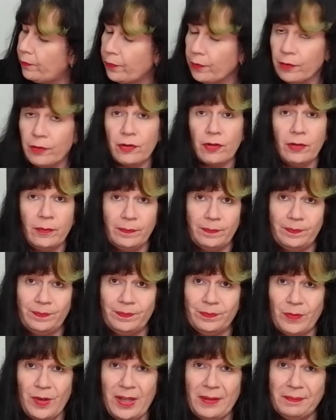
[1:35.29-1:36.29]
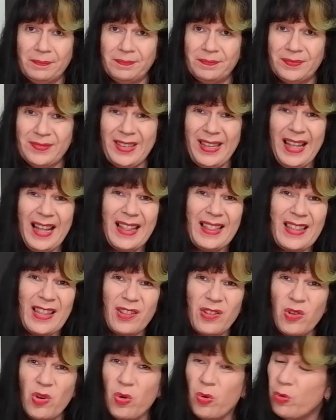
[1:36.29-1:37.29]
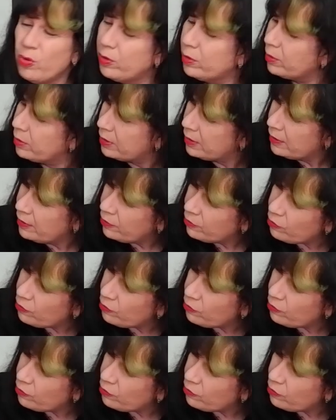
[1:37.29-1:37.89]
First, well, it has this cool